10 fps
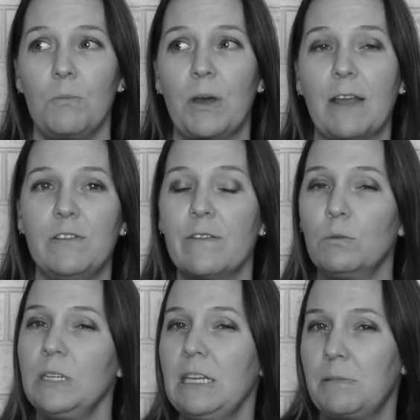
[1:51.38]
but have
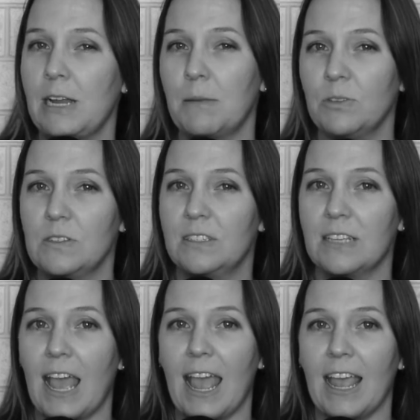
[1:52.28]
never really been able to
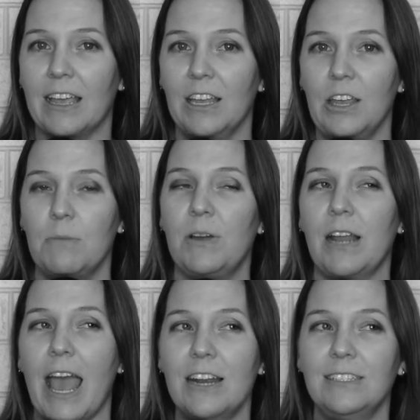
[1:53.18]
say,
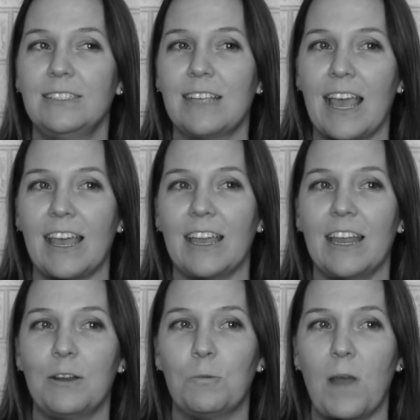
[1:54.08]
but how to say
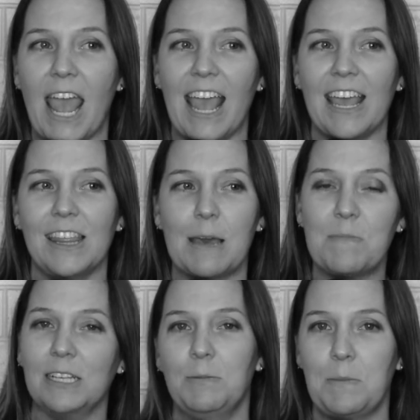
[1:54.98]
it in a way that
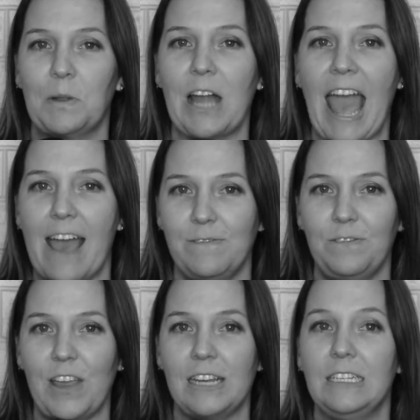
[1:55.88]
makes people laugh
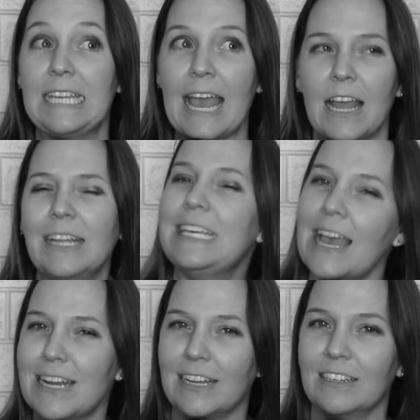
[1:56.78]
and get
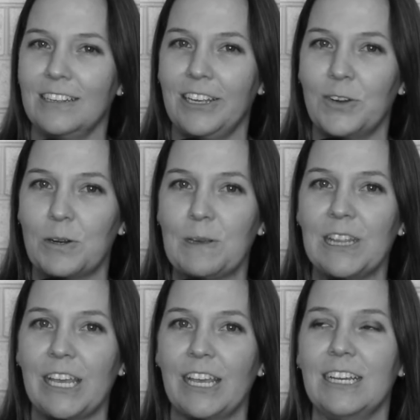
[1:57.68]
it. You know what I mean?
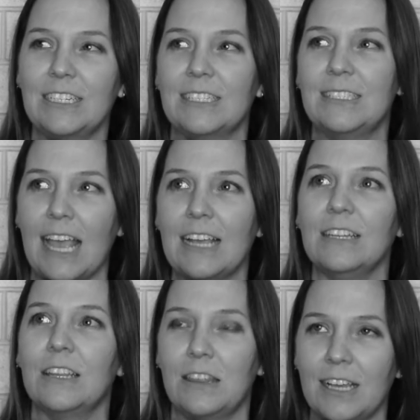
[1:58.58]
Like I get to
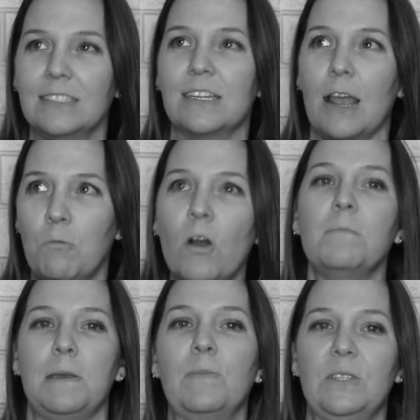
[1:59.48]
say the things that I
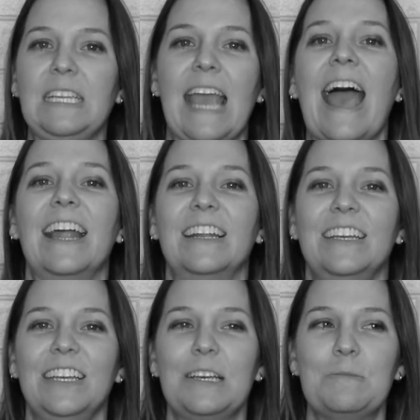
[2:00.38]
want people to get,
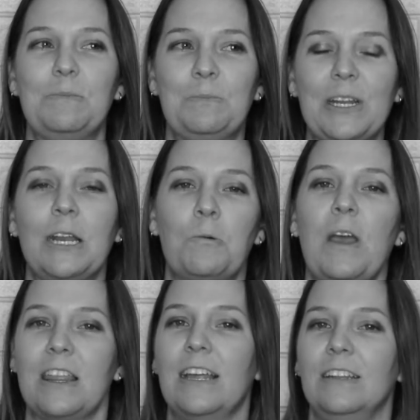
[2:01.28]
but in a
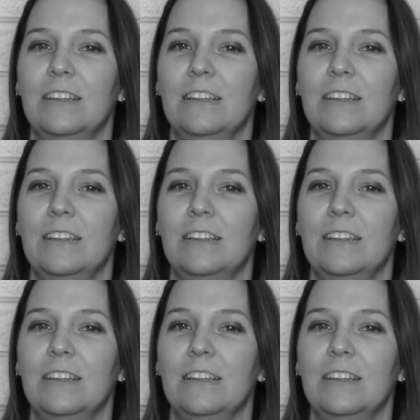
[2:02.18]
way that